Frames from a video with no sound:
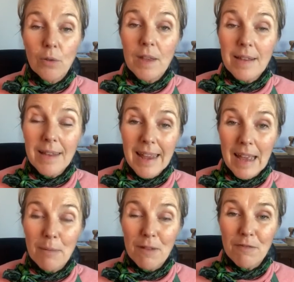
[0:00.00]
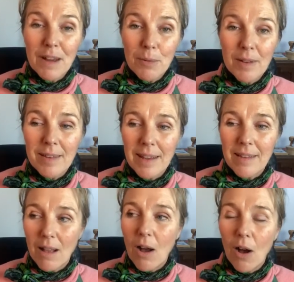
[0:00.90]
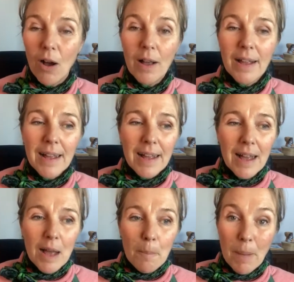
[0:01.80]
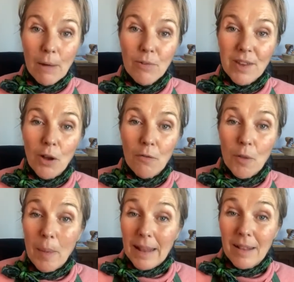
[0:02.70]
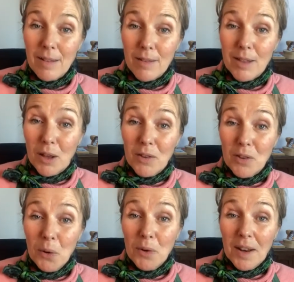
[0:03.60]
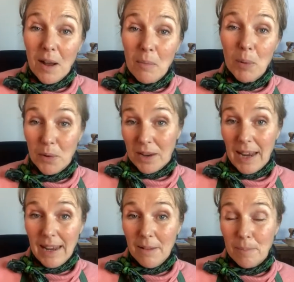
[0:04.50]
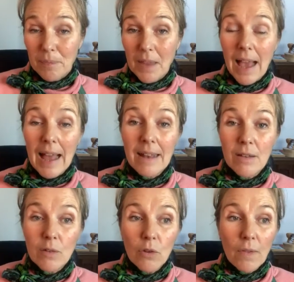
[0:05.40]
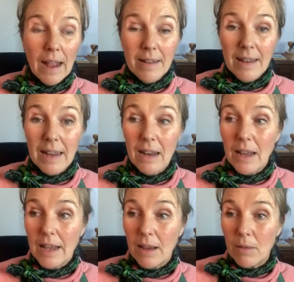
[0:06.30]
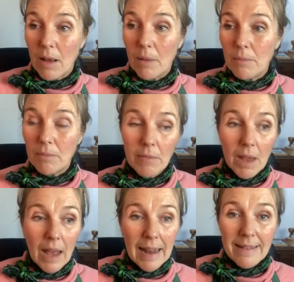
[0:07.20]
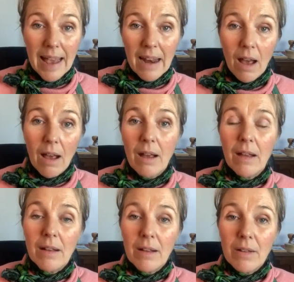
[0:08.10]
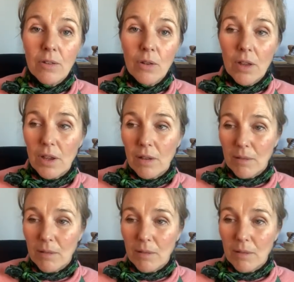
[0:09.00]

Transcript: these EMF frequencies are bouncing off the metals that are stored in our body and sort of acting like antenna, so that